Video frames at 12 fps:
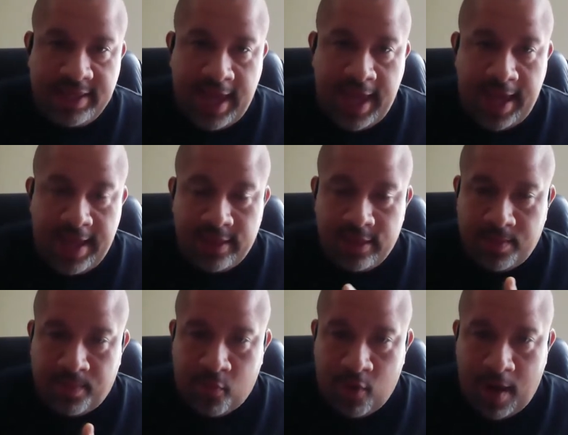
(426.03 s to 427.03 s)
that the
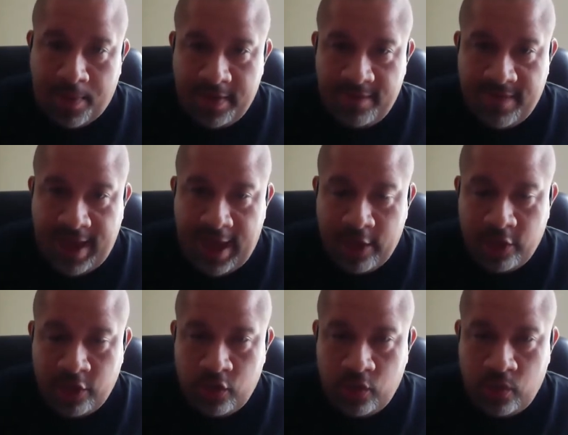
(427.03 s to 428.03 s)
property
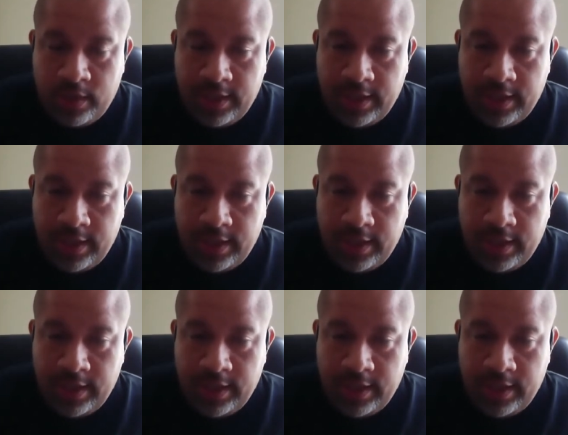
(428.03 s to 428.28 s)
value